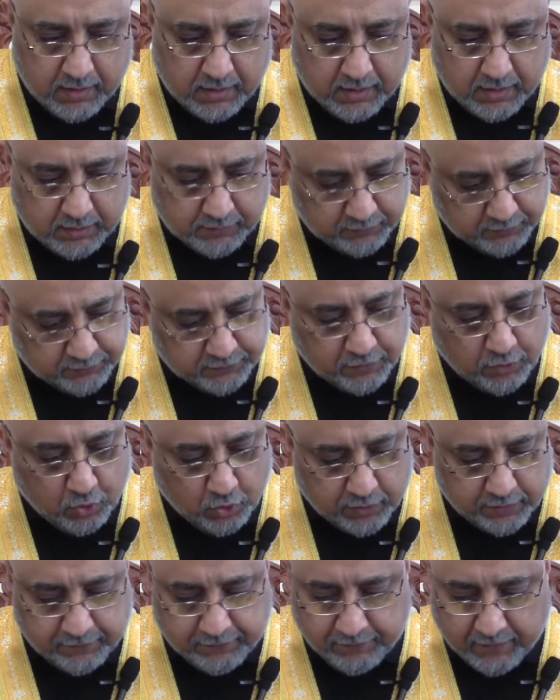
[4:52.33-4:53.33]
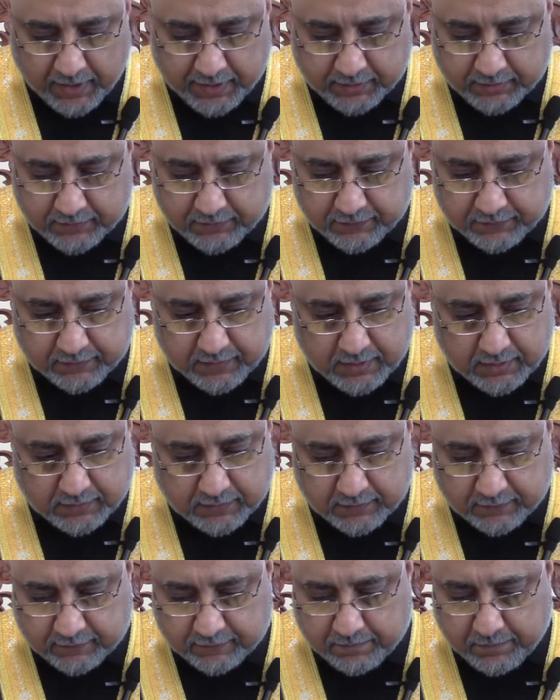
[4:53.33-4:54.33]
It was horrifying to see
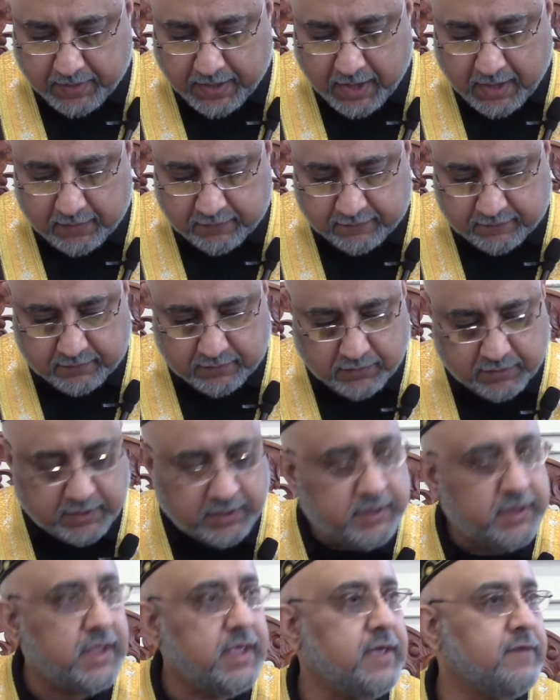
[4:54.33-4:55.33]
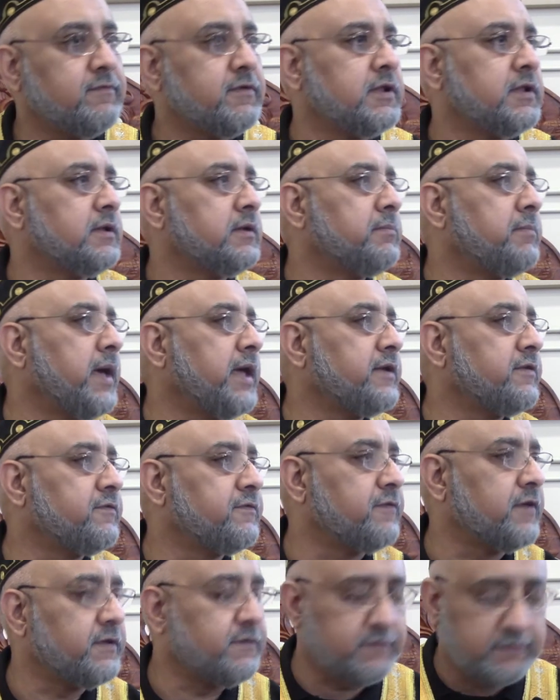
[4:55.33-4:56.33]
this based on an evil
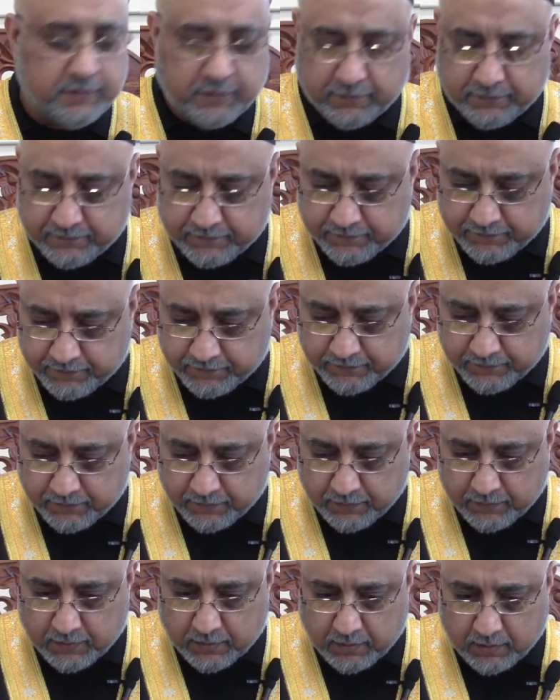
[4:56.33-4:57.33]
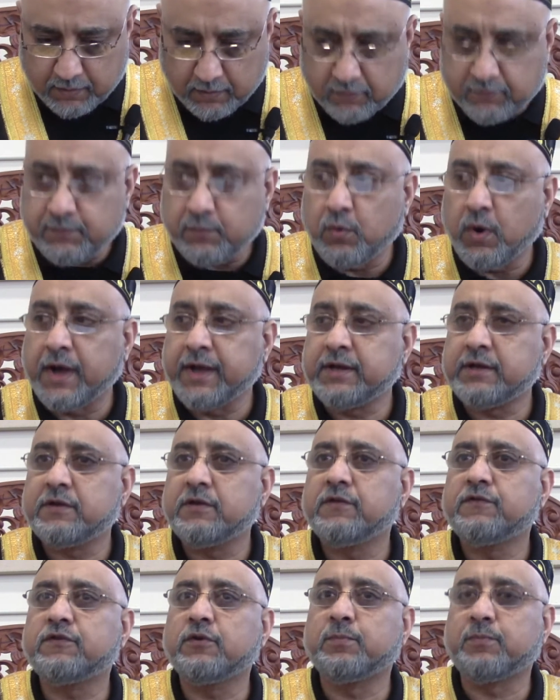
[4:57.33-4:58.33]
manifesto of
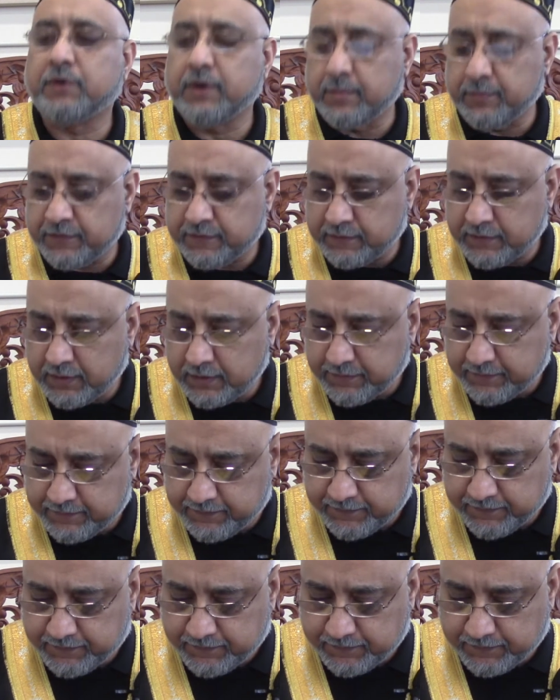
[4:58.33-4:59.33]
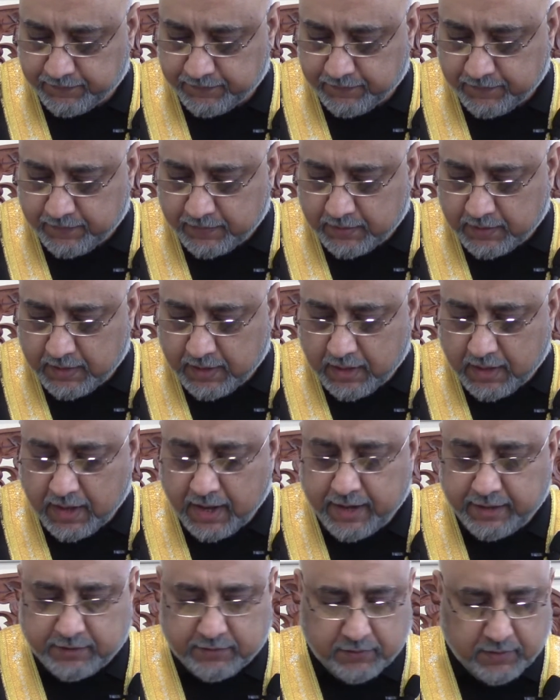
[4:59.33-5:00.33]
white supremacy,
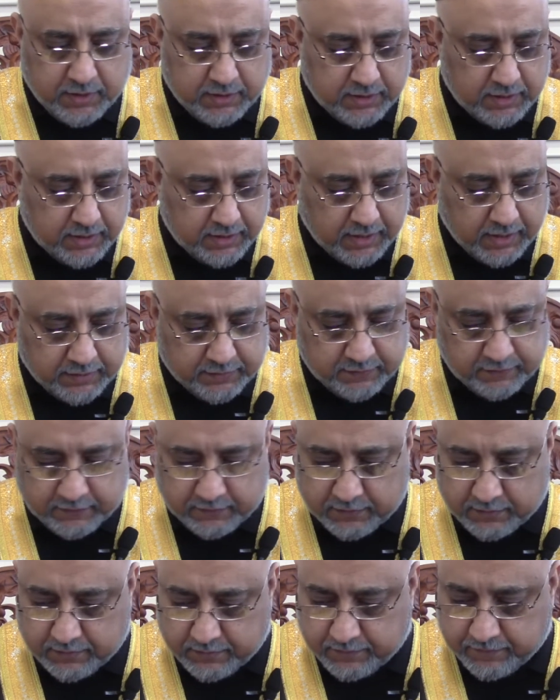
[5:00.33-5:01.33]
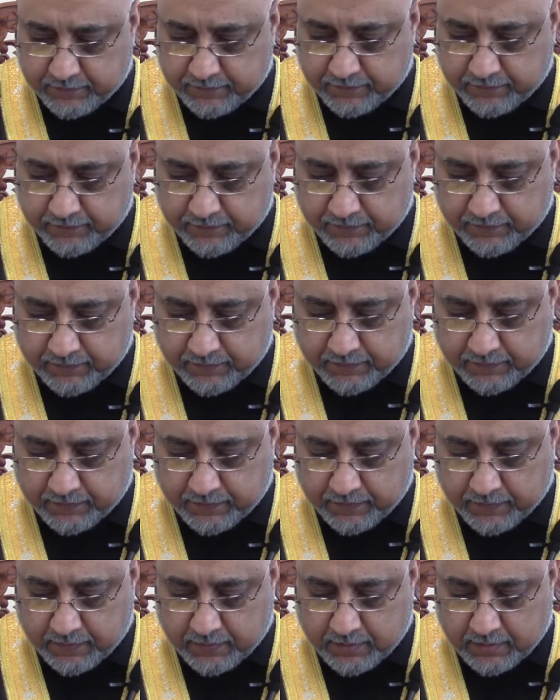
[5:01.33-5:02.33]
hatred against
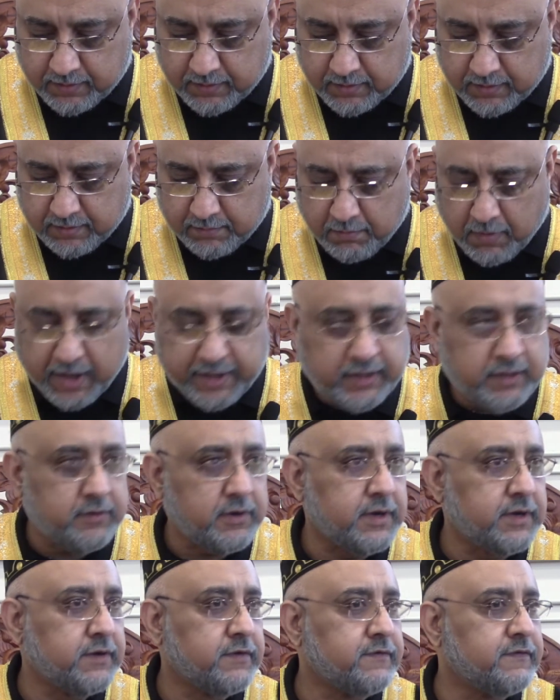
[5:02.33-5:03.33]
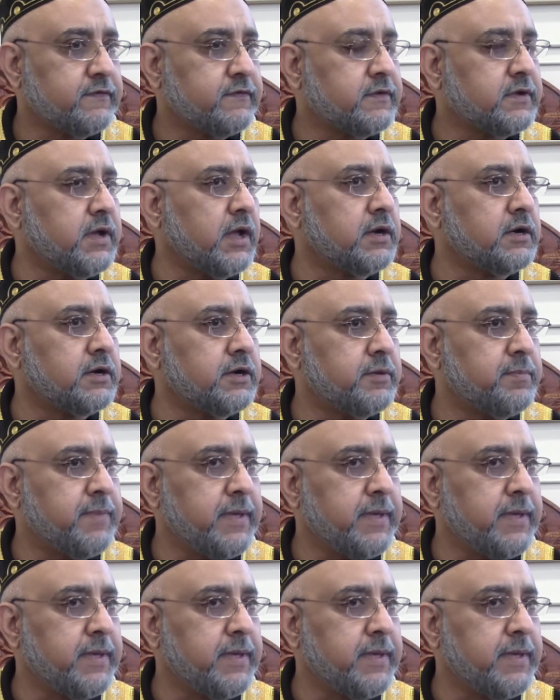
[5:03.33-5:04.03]
migrants, colored